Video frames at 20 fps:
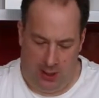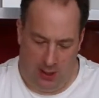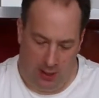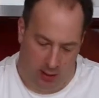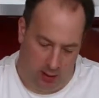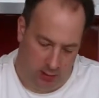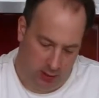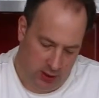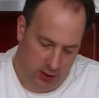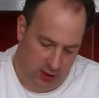
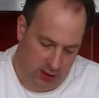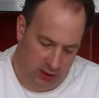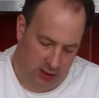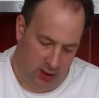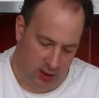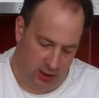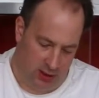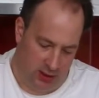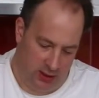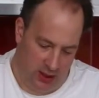I'm just going
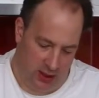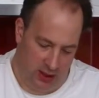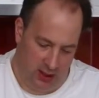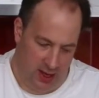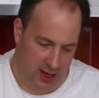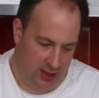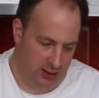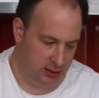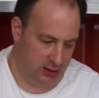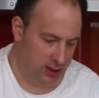to
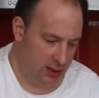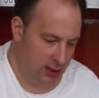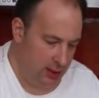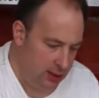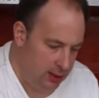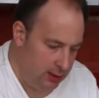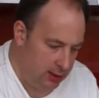degas that.